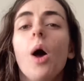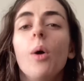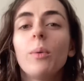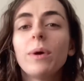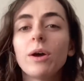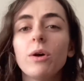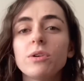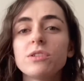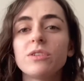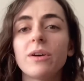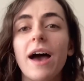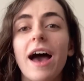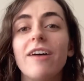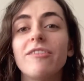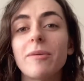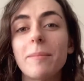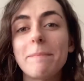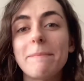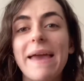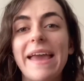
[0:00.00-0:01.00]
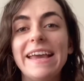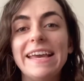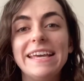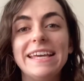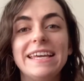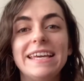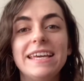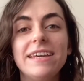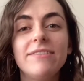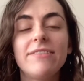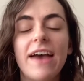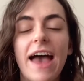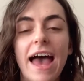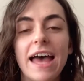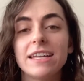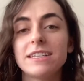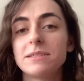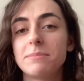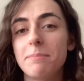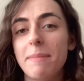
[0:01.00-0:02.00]
We also have May Eve
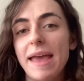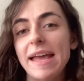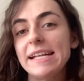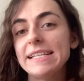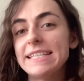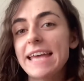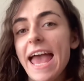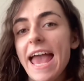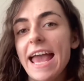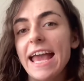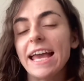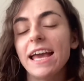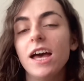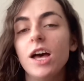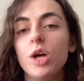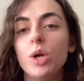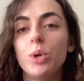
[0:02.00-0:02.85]
and May Day.